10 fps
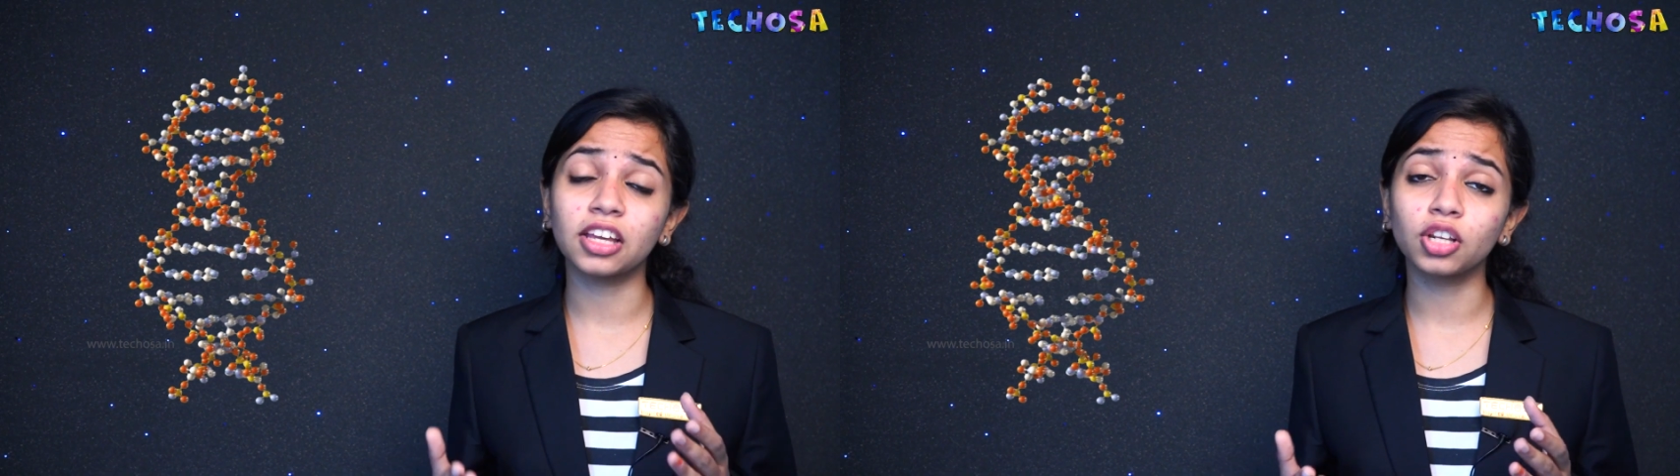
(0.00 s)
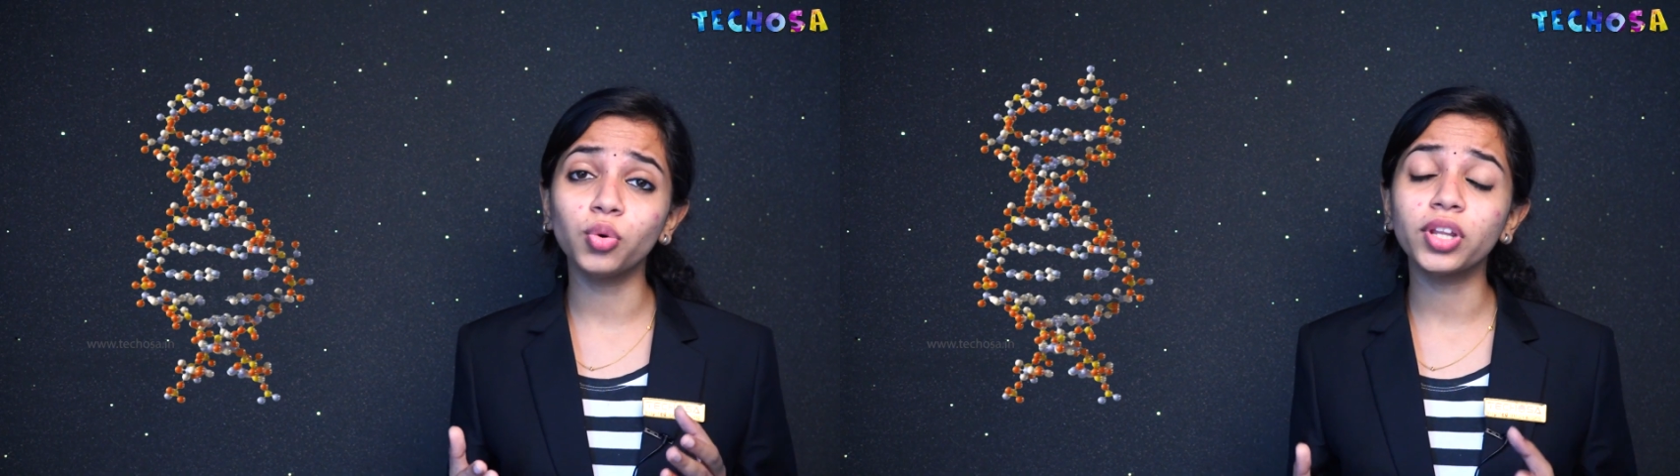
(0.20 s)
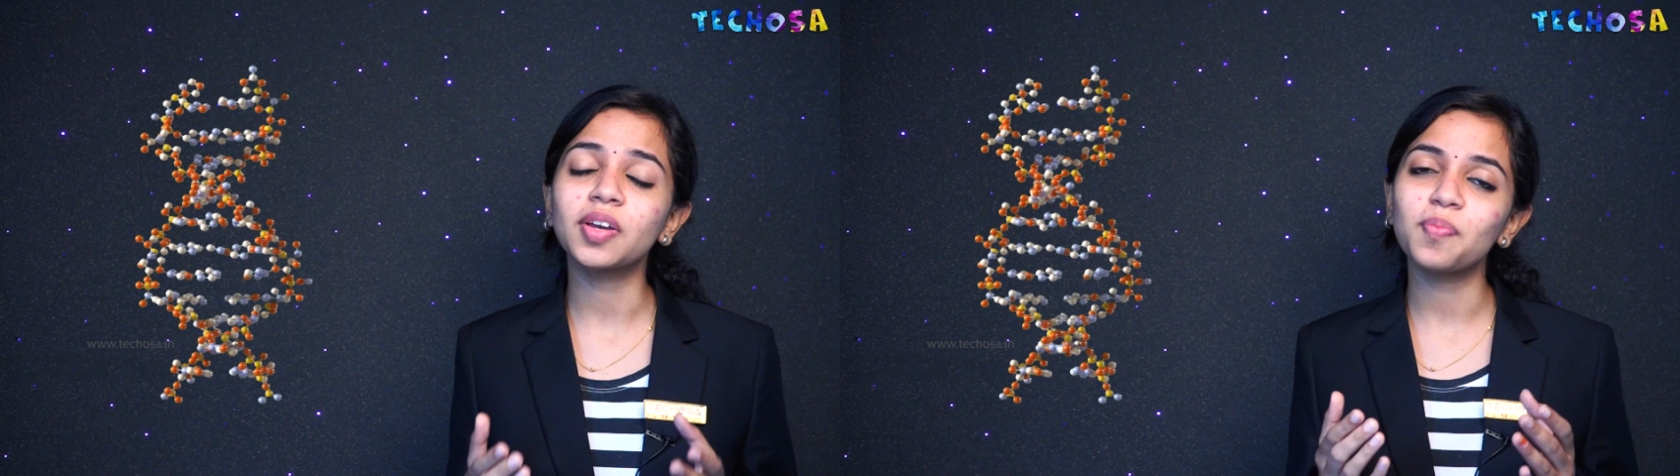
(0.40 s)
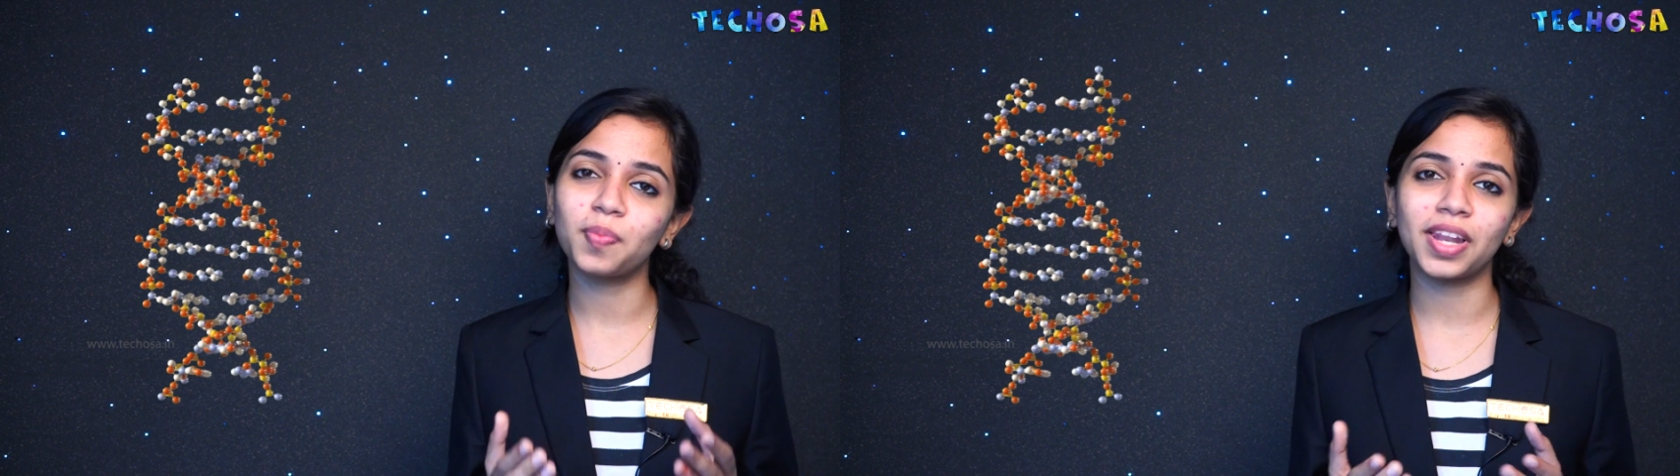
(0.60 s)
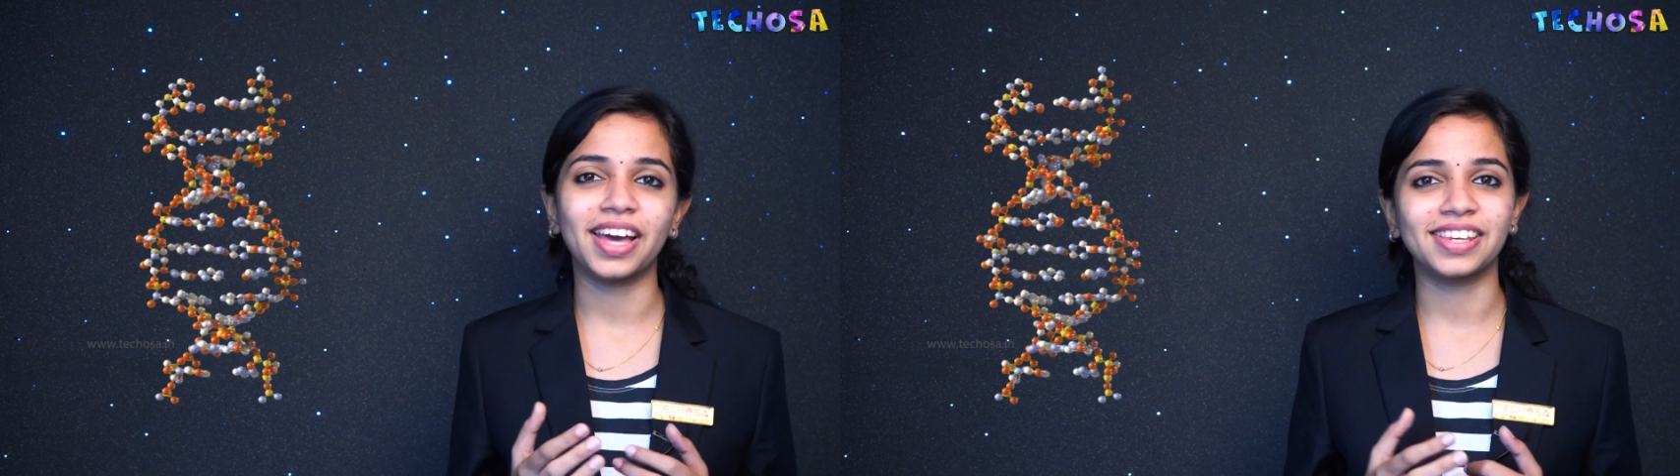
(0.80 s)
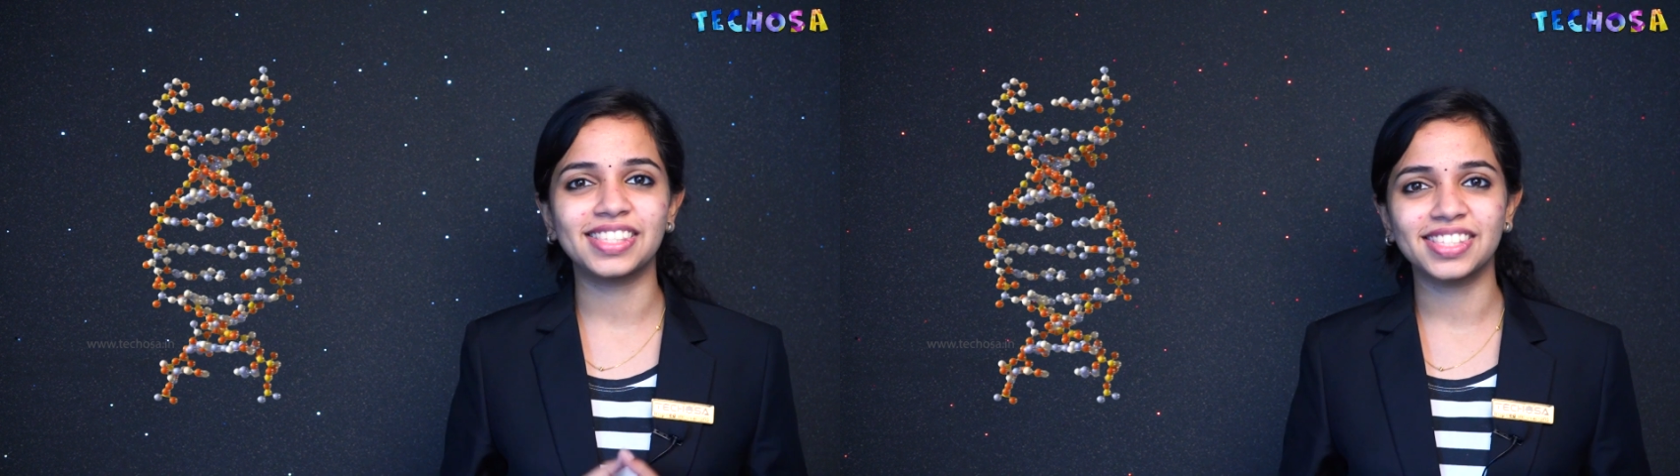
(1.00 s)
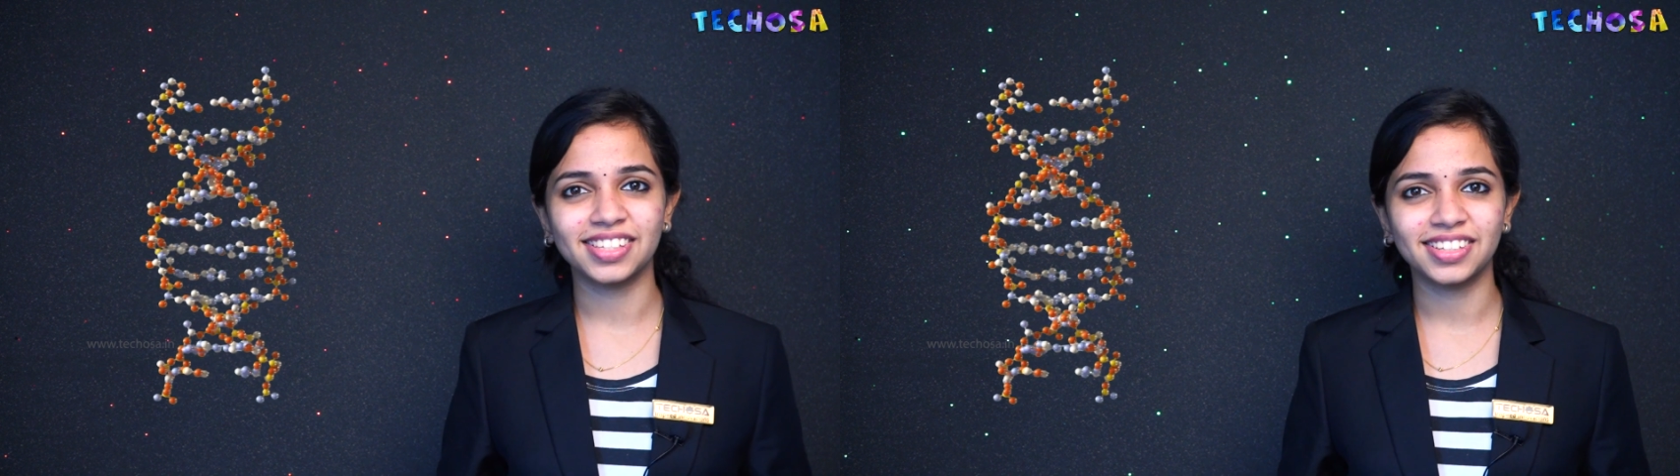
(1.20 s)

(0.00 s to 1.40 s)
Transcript: including plants.